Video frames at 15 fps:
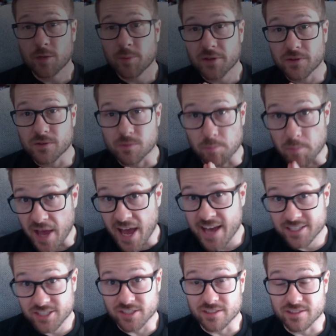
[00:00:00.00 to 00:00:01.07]
about those
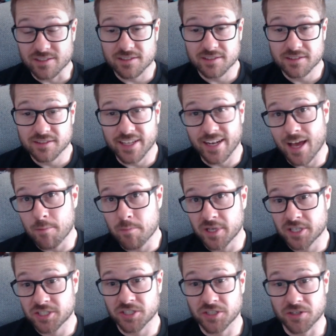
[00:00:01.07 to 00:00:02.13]
badges that I
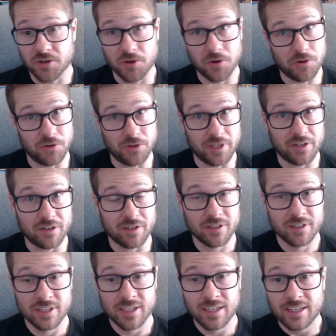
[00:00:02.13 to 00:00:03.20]
mentioned earlier.
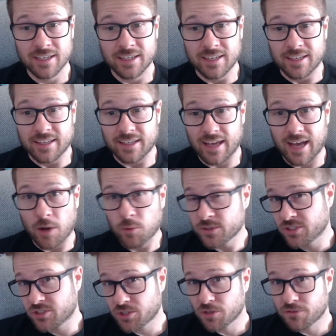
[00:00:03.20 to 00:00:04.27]
I
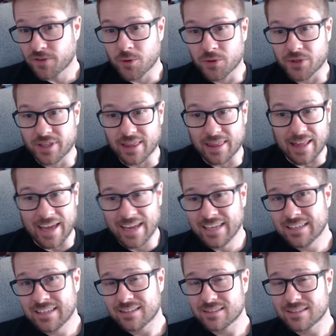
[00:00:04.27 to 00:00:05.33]
wasn't sure if I would
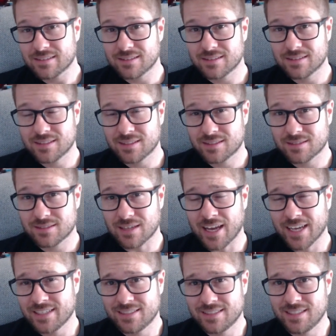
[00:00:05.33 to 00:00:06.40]
like this
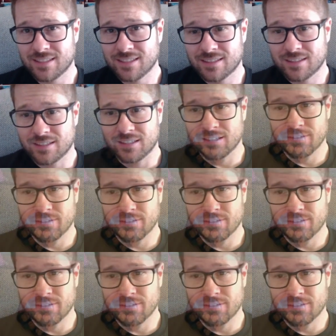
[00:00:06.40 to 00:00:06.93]
idea of